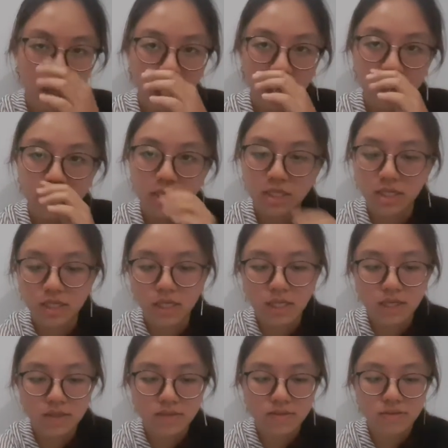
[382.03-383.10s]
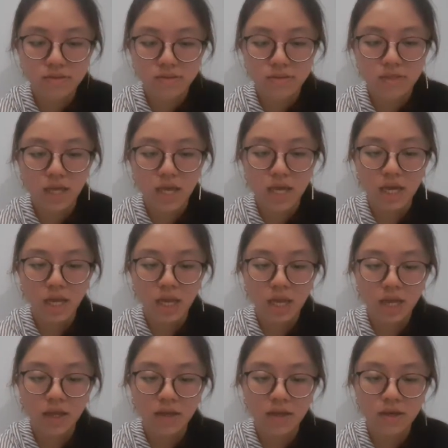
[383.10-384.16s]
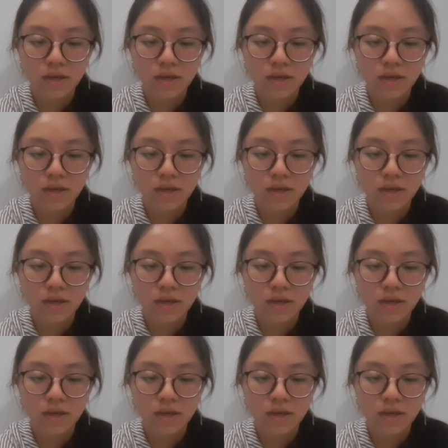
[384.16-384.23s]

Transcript: ABCD. A